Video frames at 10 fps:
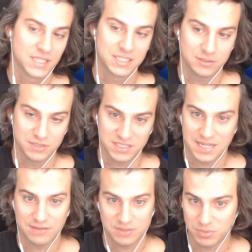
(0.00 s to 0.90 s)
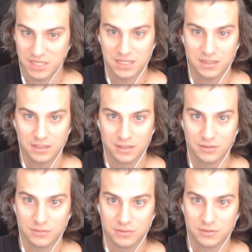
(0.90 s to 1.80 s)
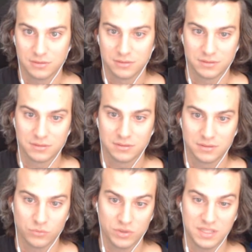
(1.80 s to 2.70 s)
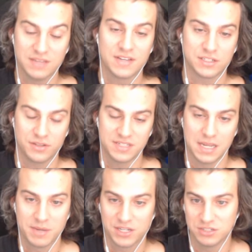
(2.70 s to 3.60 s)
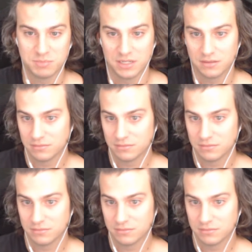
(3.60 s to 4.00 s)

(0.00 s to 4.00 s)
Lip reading: So it doesn't have to be, the effect all the time. It can just be,